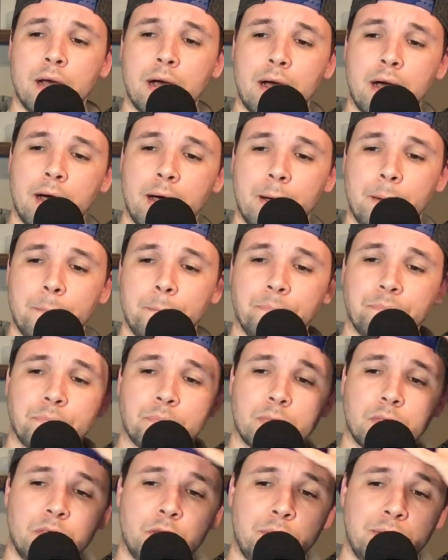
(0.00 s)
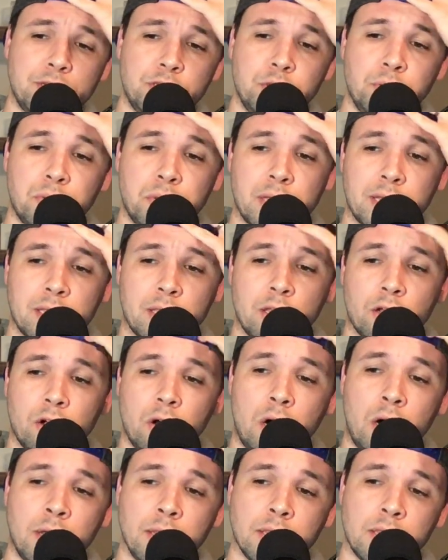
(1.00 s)
Though I do think
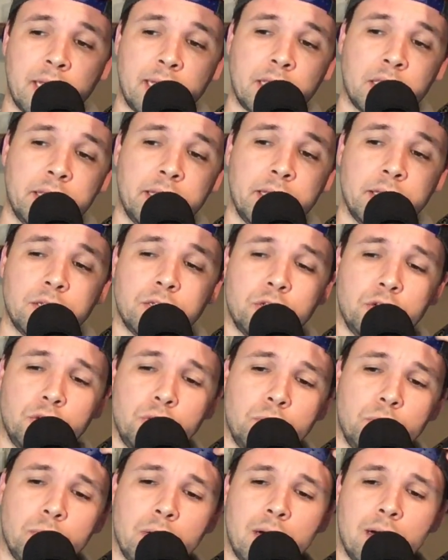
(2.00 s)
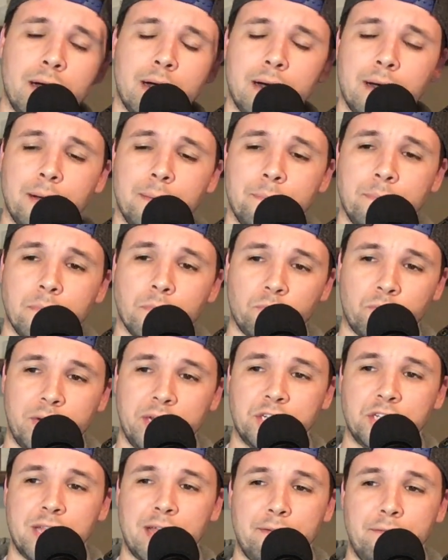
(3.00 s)
they're unlikely to
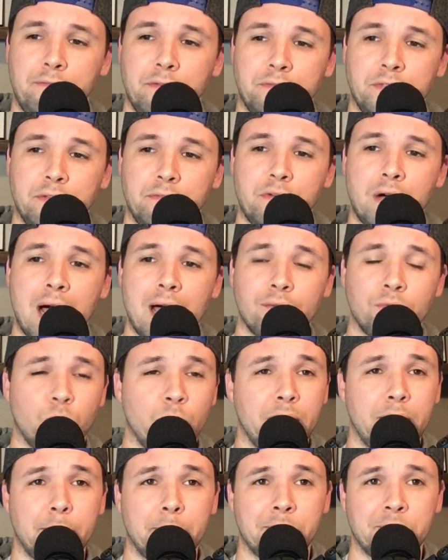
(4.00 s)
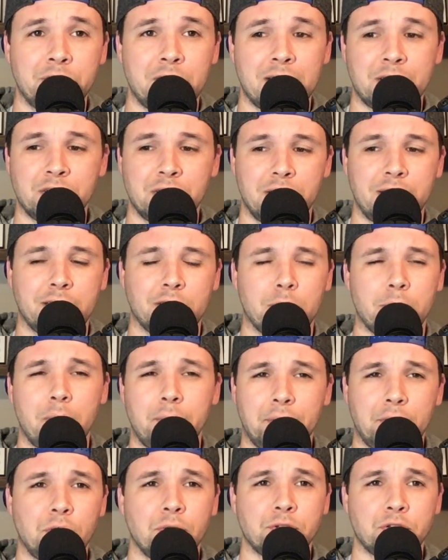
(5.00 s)
reach that 55 win projection. I think they're
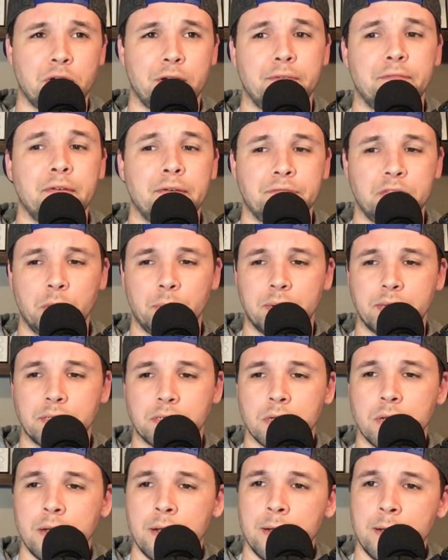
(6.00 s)
probably closer to 50 wins.